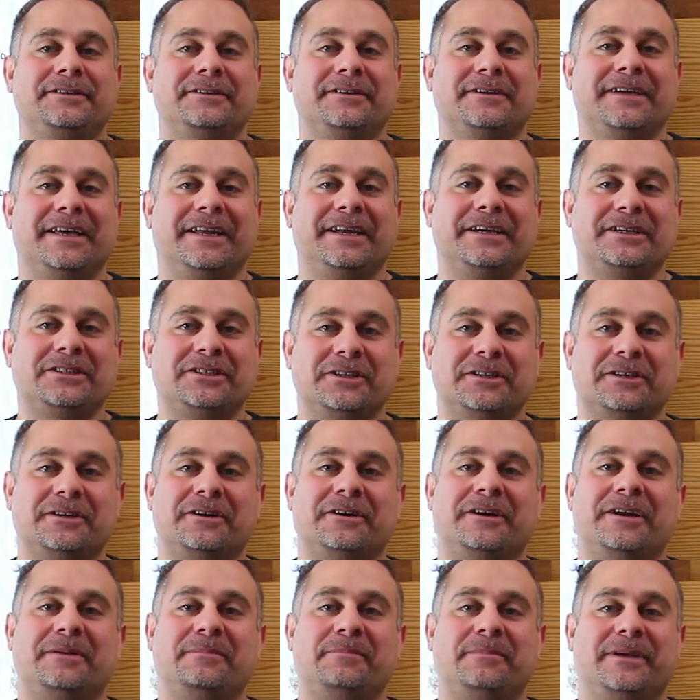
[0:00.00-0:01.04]
You're getting
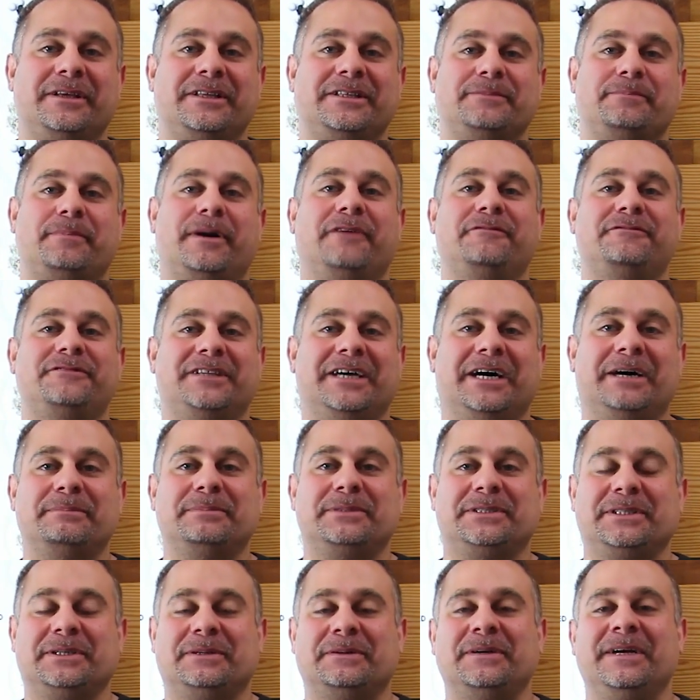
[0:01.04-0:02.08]
sugar and it's puffed up.
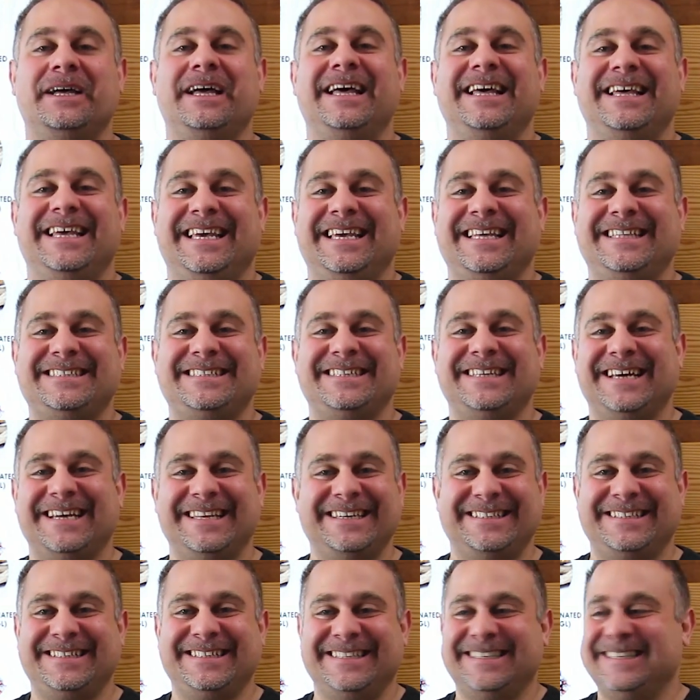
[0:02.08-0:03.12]
So it's
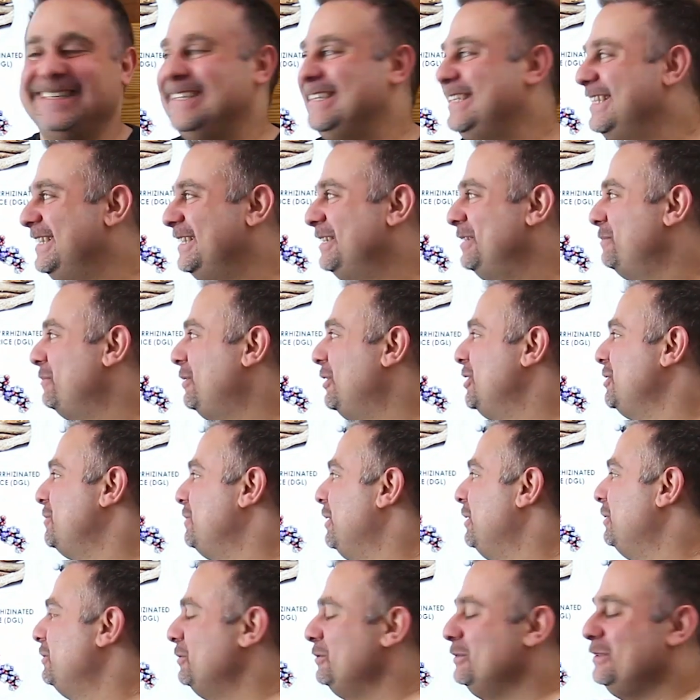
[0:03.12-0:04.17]
not the
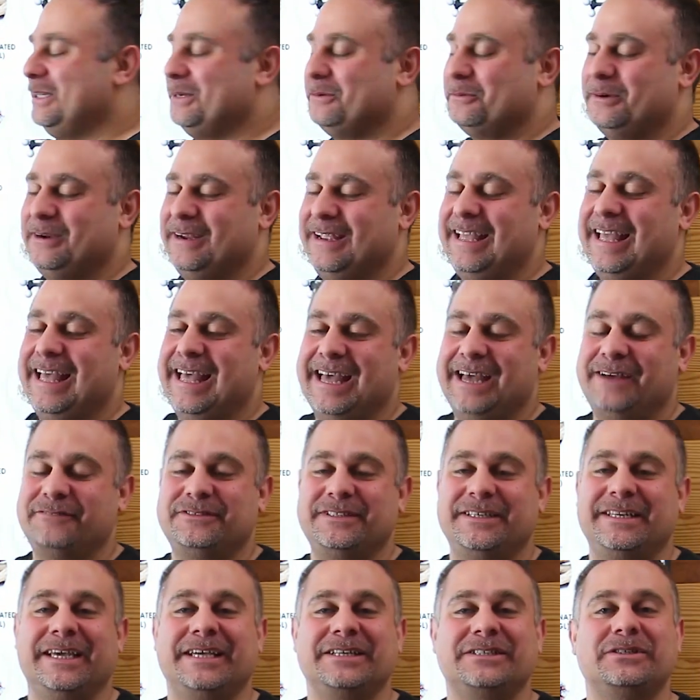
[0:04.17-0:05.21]
marshmallow root that we have
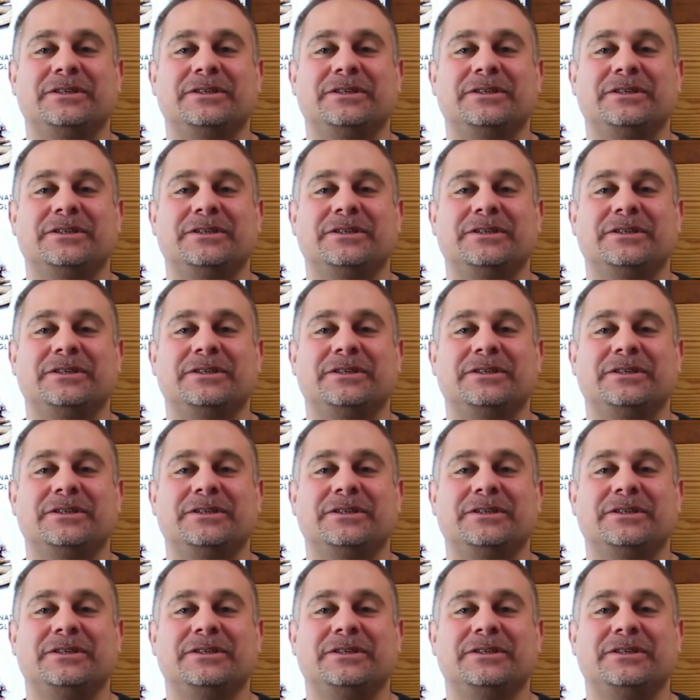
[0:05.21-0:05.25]
today.